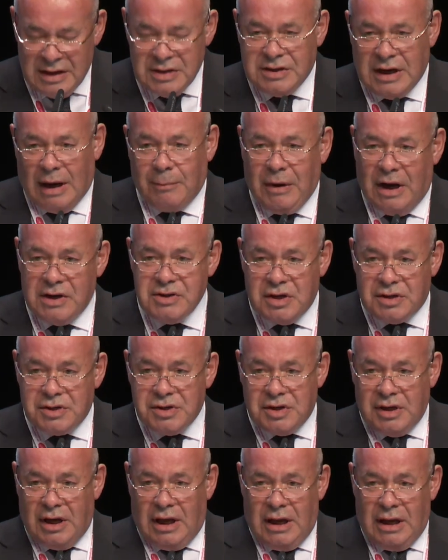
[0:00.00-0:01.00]
some
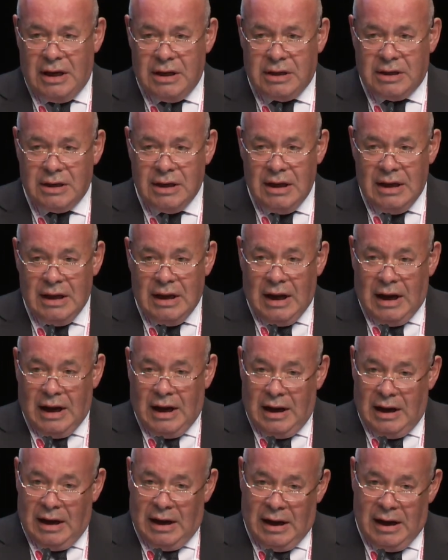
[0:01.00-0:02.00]
others, and
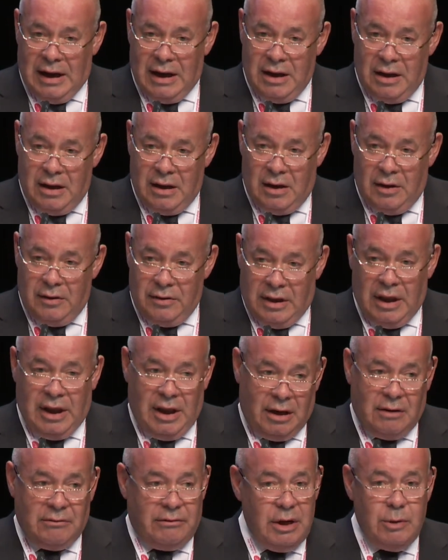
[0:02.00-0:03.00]

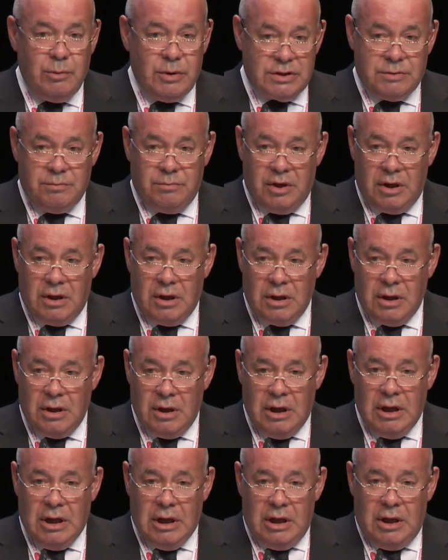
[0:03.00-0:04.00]
they agree with me.
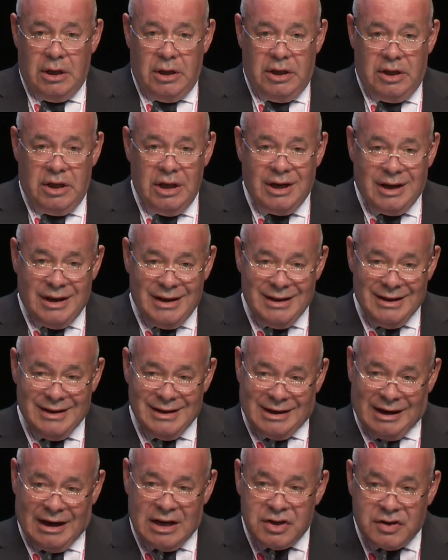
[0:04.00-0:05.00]

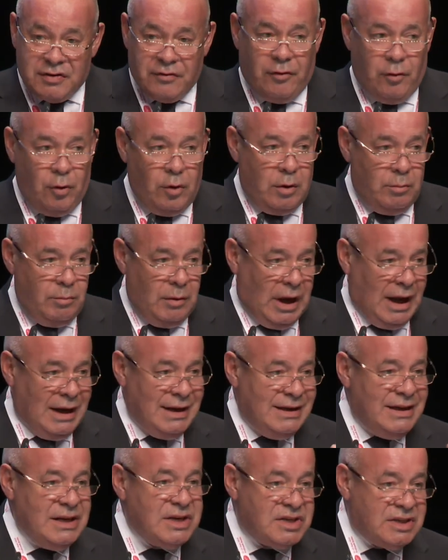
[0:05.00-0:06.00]
He transformed
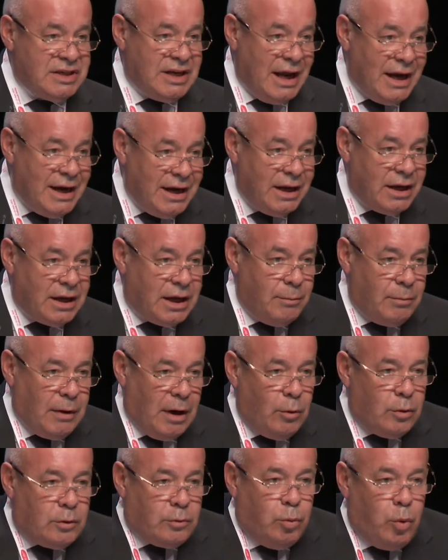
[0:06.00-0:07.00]
understanding
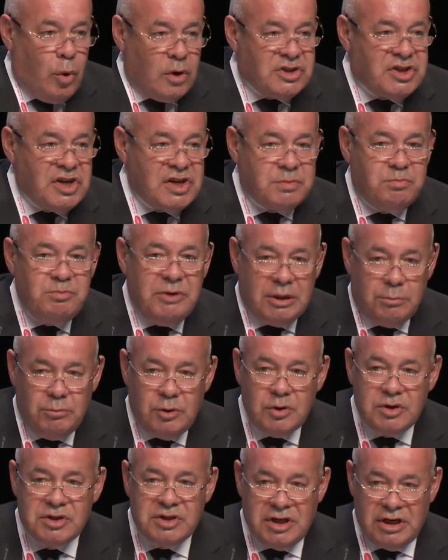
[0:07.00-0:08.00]
about what this means
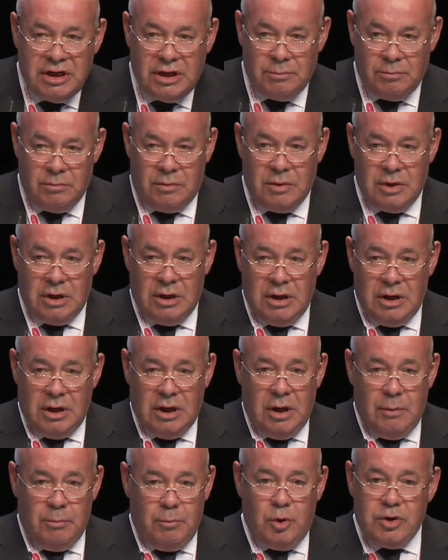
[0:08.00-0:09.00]

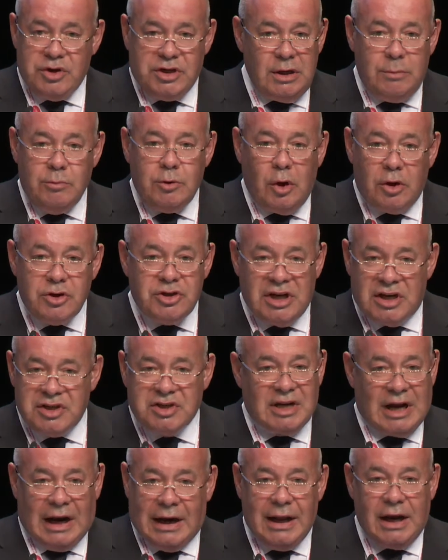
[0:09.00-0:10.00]
museum. Museum not
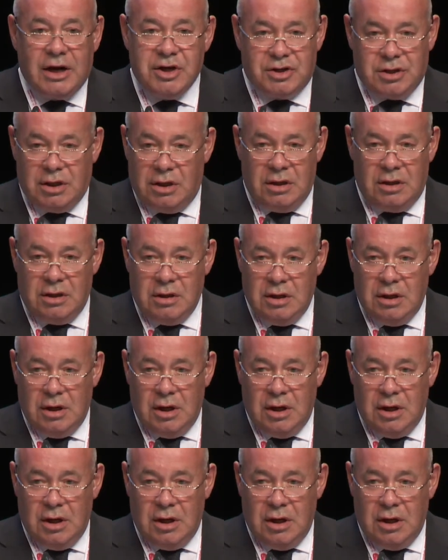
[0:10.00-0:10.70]
just collection.